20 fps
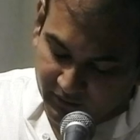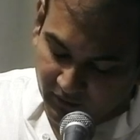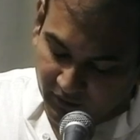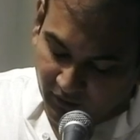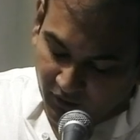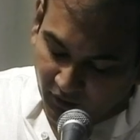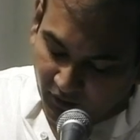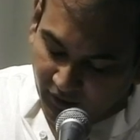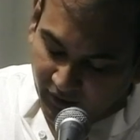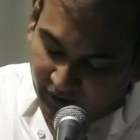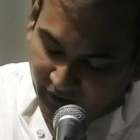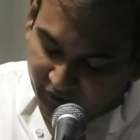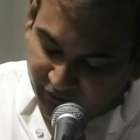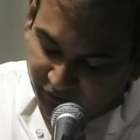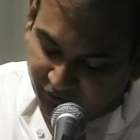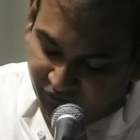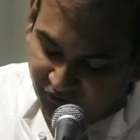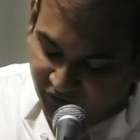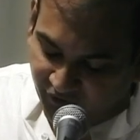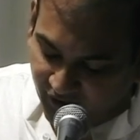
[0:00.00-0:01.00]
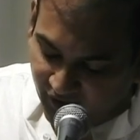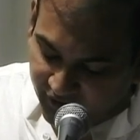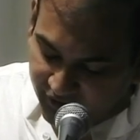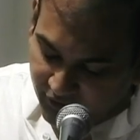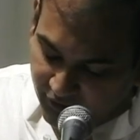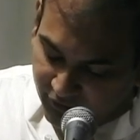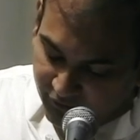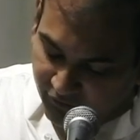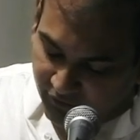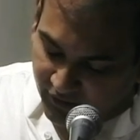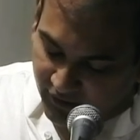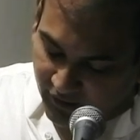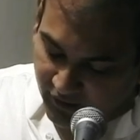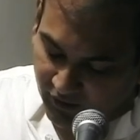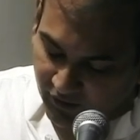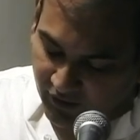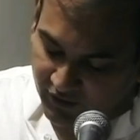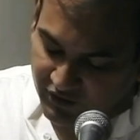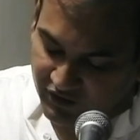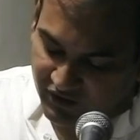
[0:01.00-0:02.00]
the God and Father of our
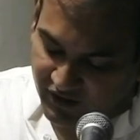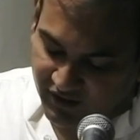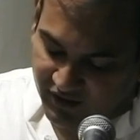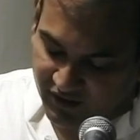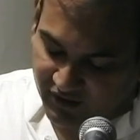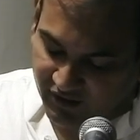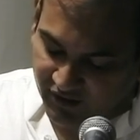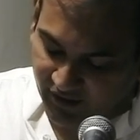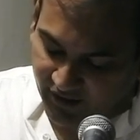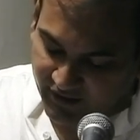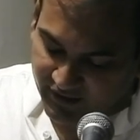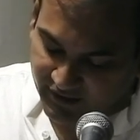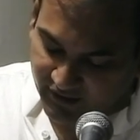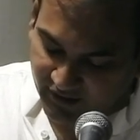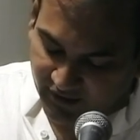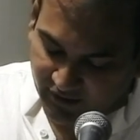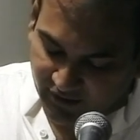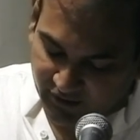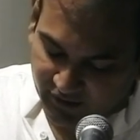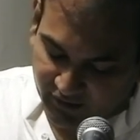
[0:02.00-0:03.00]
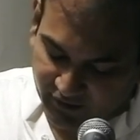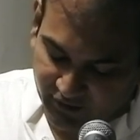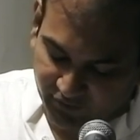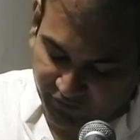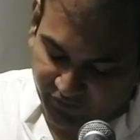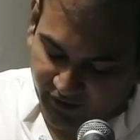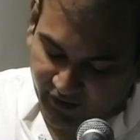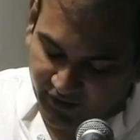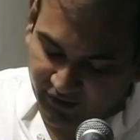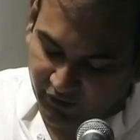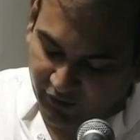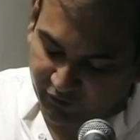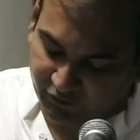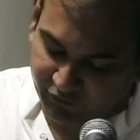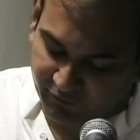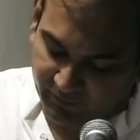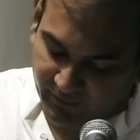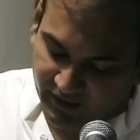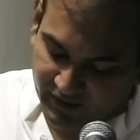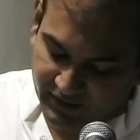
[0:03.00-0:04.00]
Lord Jesus Christ, the Father
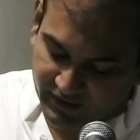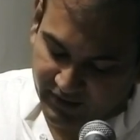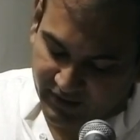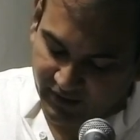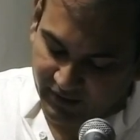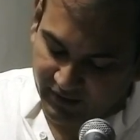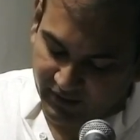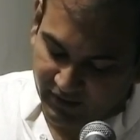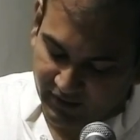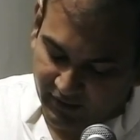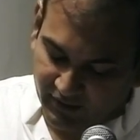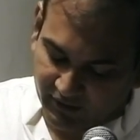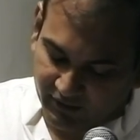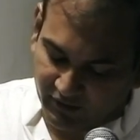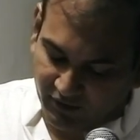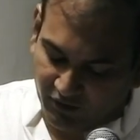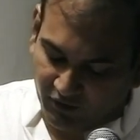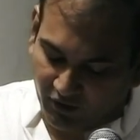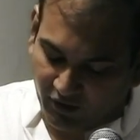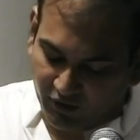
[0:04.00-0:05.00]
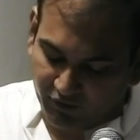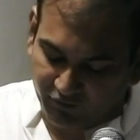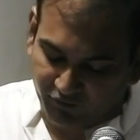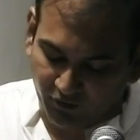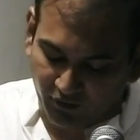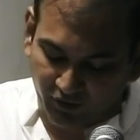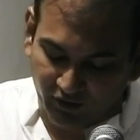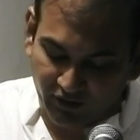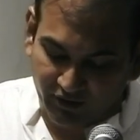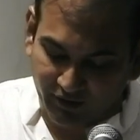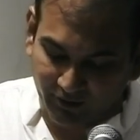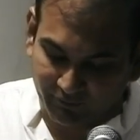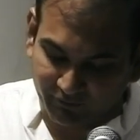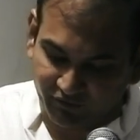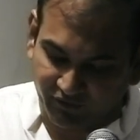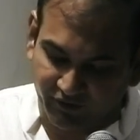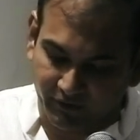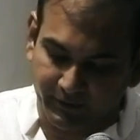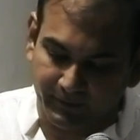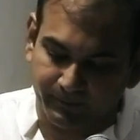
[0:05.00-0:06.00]
of mercy, the God of all
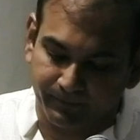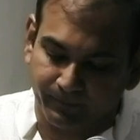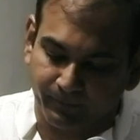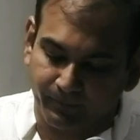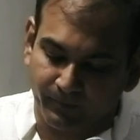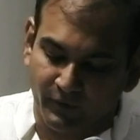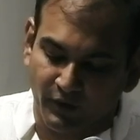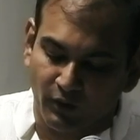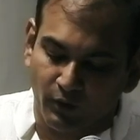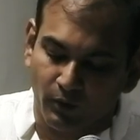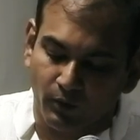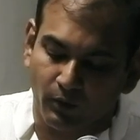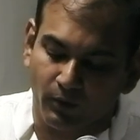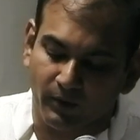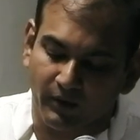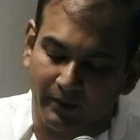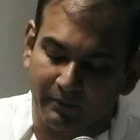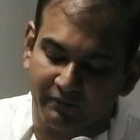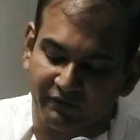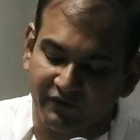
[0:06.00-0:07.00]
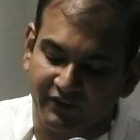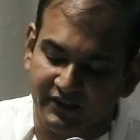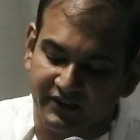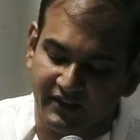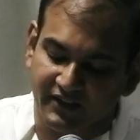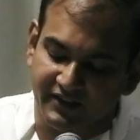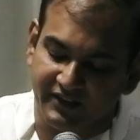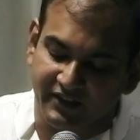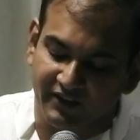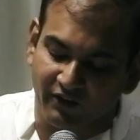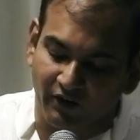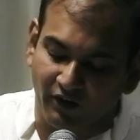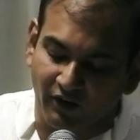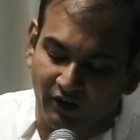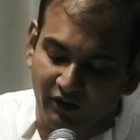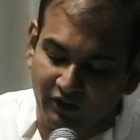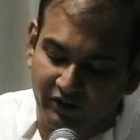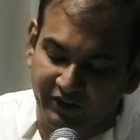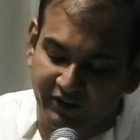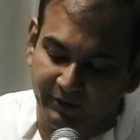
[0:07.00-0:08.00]
comfort, who comforts us in
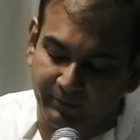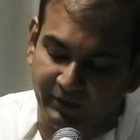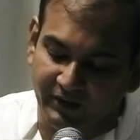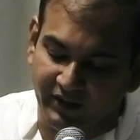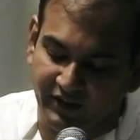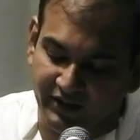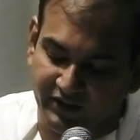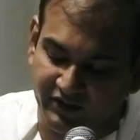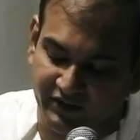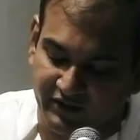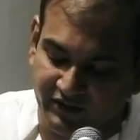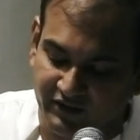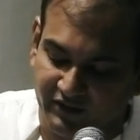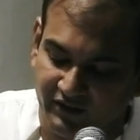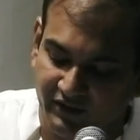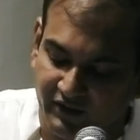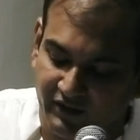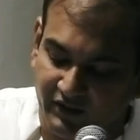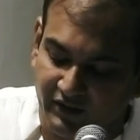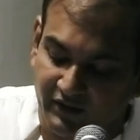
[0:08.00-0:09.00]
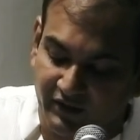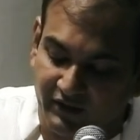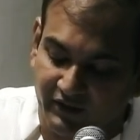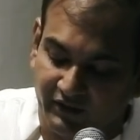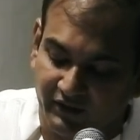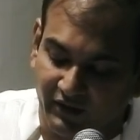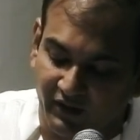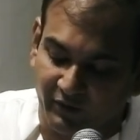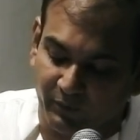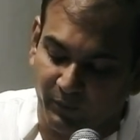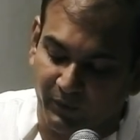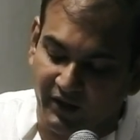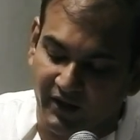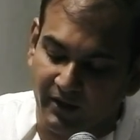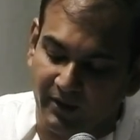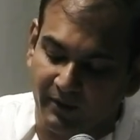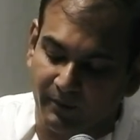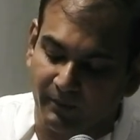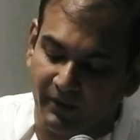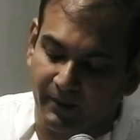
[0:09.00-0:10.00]
all tribulations, that
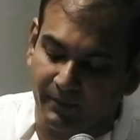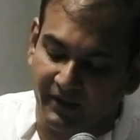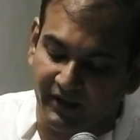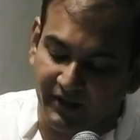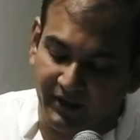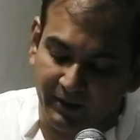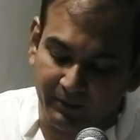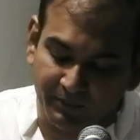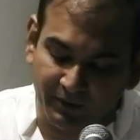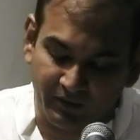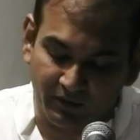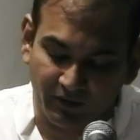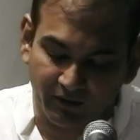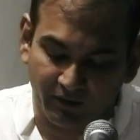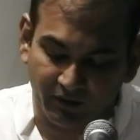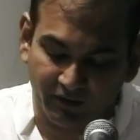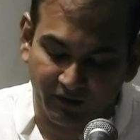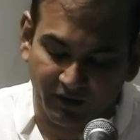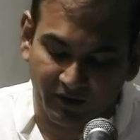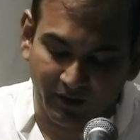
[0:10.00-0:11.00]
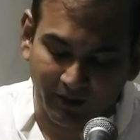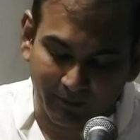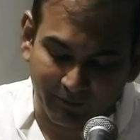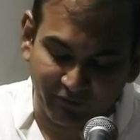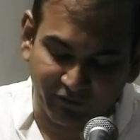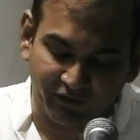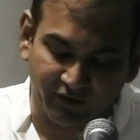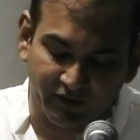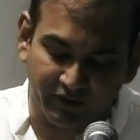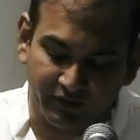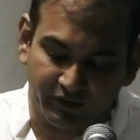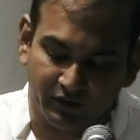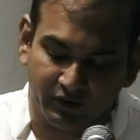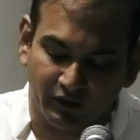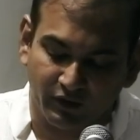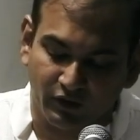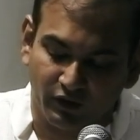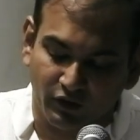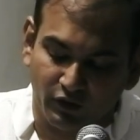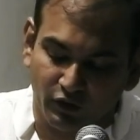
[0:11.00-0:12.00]
we may be able to comfort
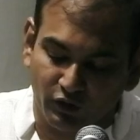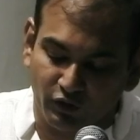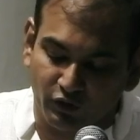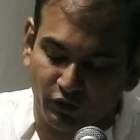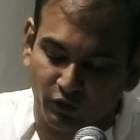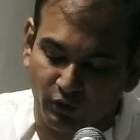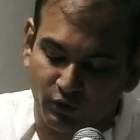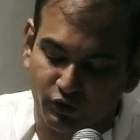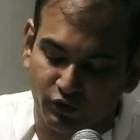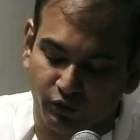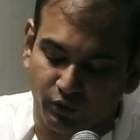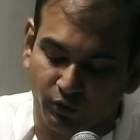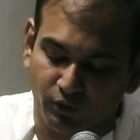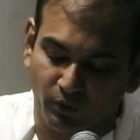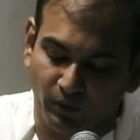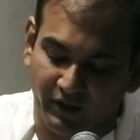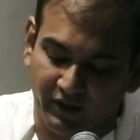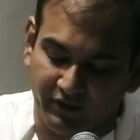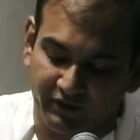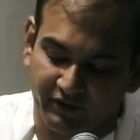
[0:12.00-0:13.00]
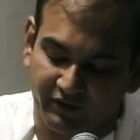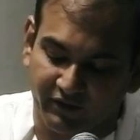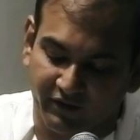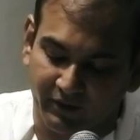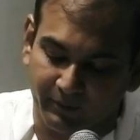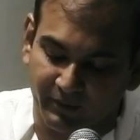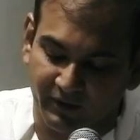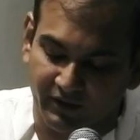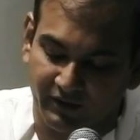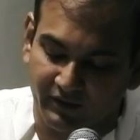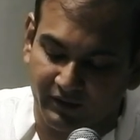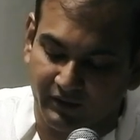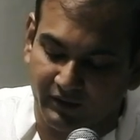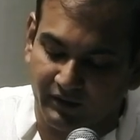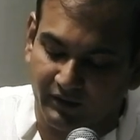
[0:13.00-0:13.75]
those who are in trouble